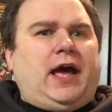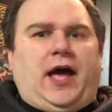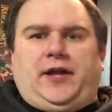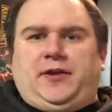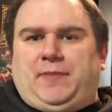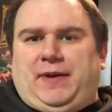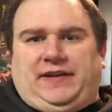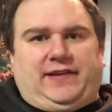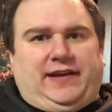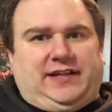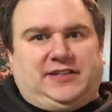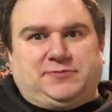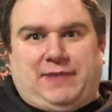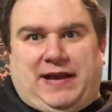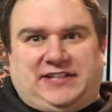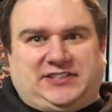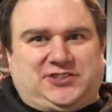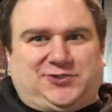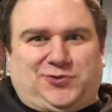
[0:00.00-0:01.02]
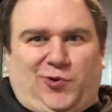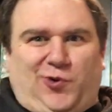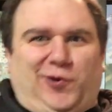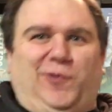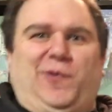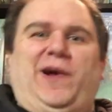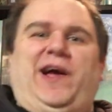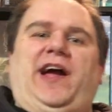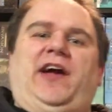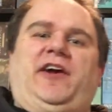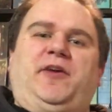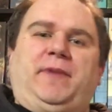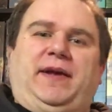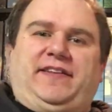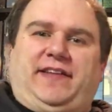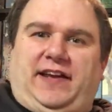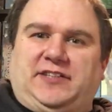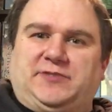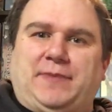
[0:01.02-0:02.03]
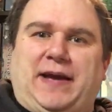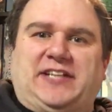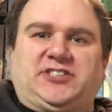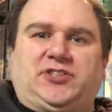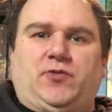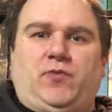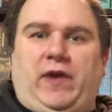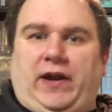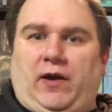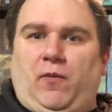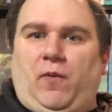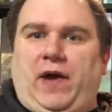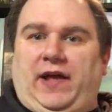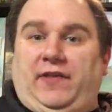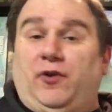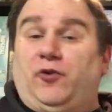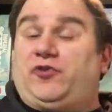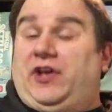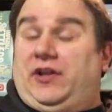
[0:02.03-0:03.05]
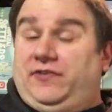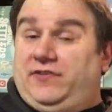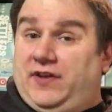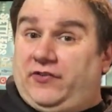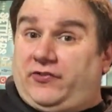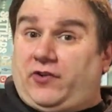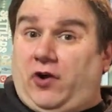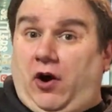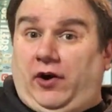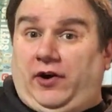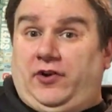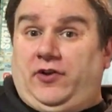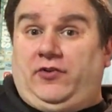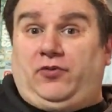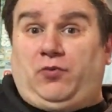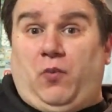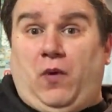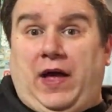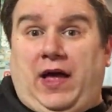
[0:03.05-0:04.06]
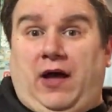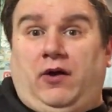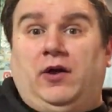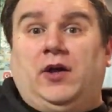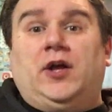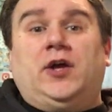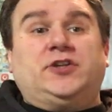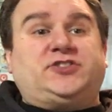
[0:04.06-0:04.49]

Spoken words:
You may take his magic sword away, or you may take his magic ring away, and those get discarded as well.